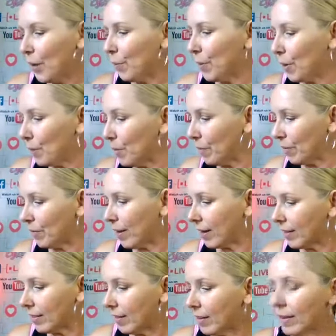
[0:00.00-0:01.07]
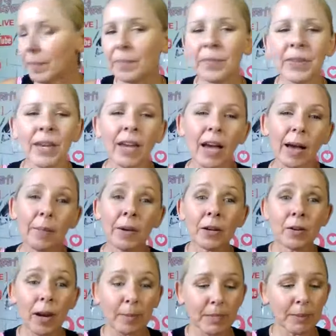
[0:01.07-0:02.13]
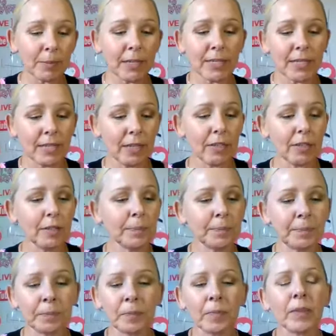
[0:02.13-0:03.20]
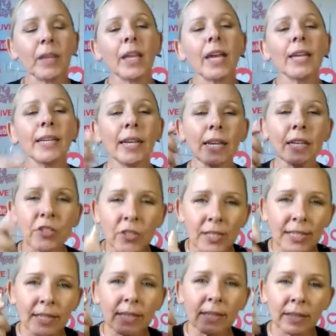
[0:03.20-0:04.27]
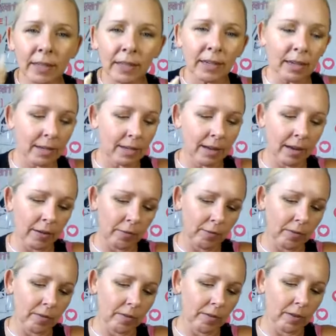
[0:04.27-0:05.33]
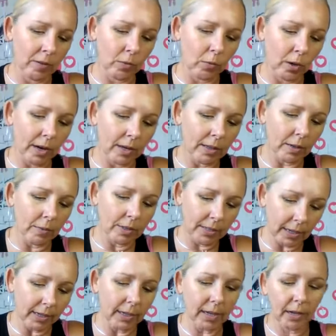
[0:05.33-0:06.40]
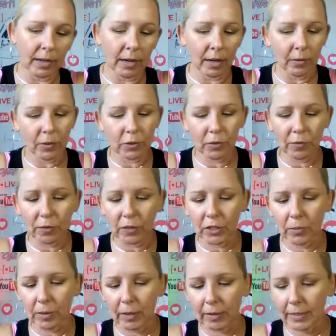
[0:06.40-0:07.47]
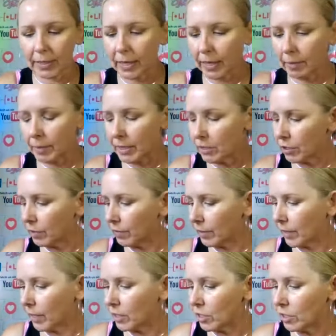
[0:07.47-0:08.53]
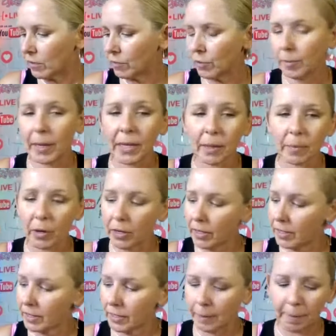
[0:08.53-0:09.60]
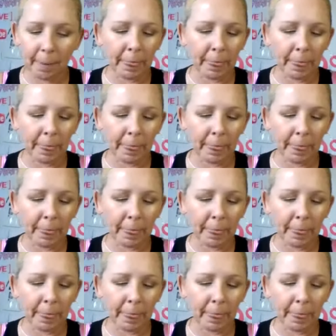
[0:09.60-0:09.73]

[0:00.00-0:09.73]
we are moving right along. I'm going to grab some concealer. And interestingly enough, while I was, again, I was referred to when I was getting my certification for makeup artist,